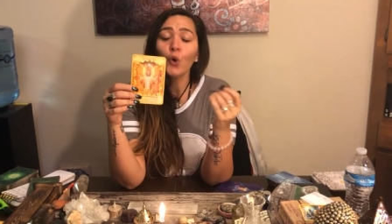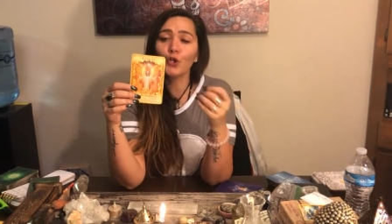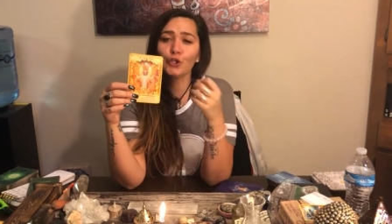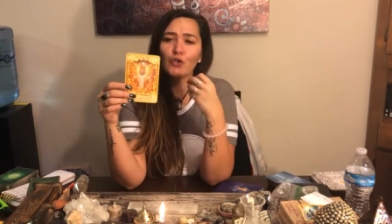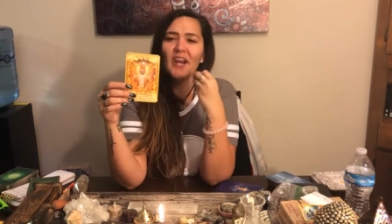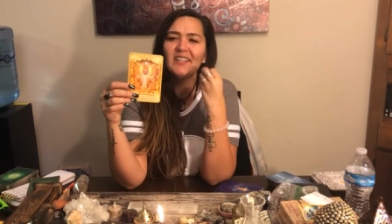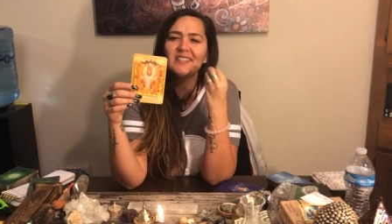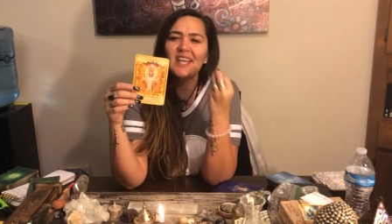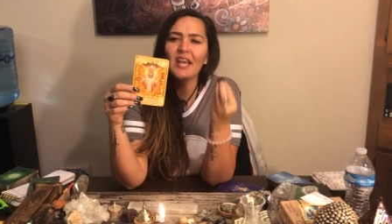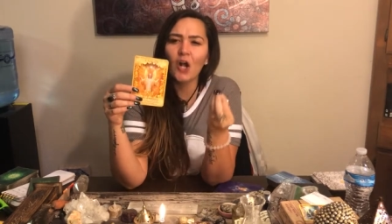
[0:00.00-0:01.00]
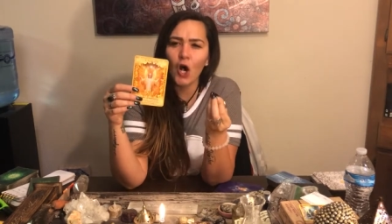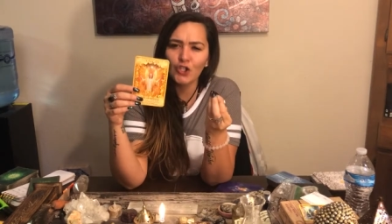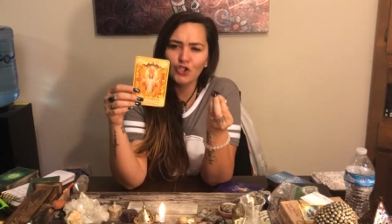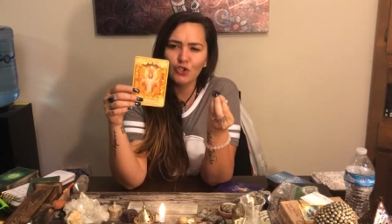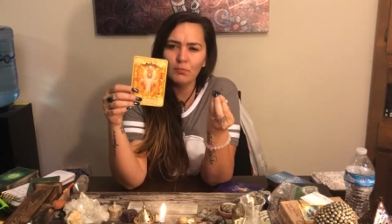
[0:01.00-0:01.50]
or you're trying to take
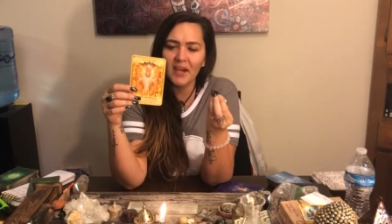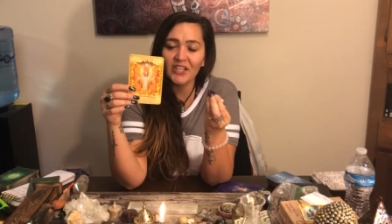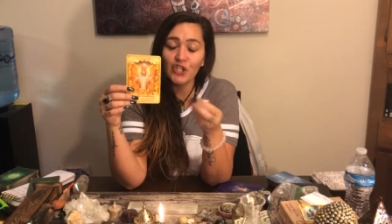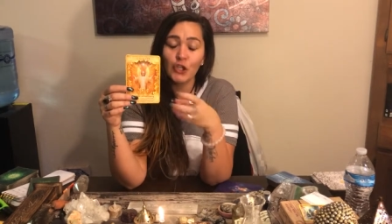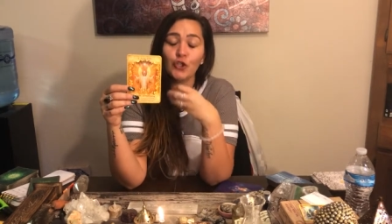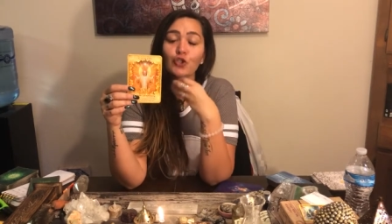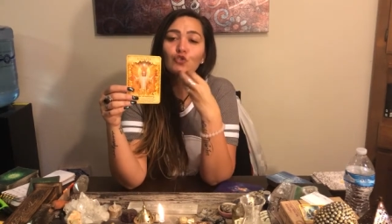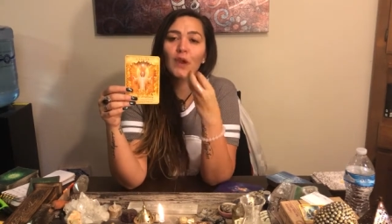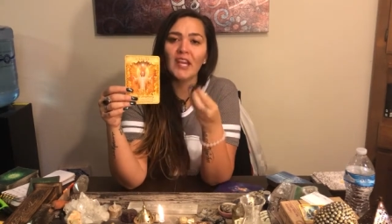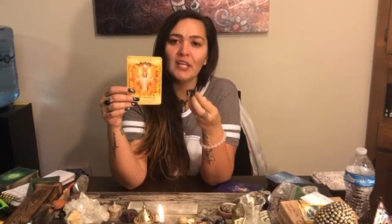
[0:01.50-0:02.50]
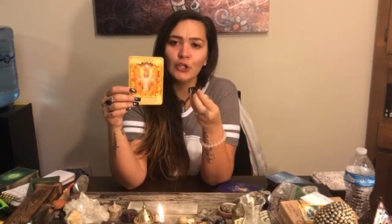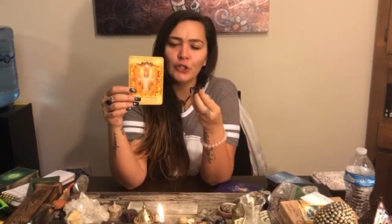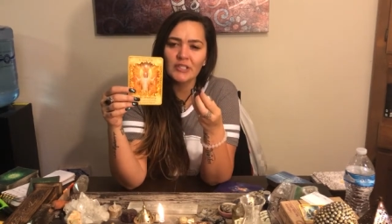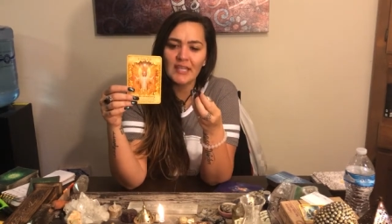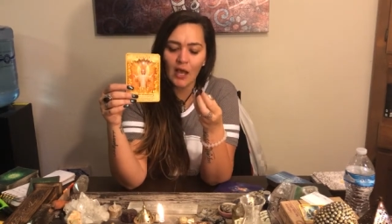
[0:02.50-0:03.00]
on too much and you're draining
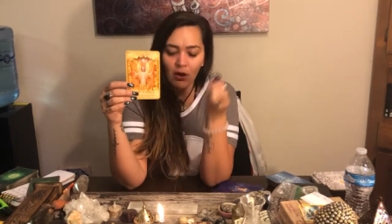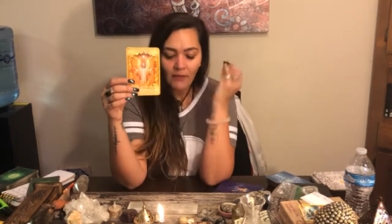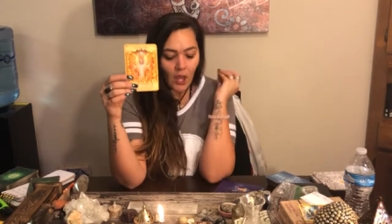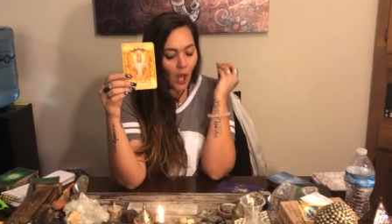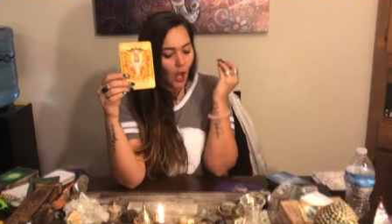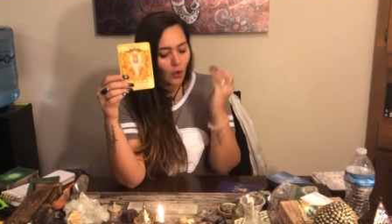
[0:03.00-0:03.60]
yourself,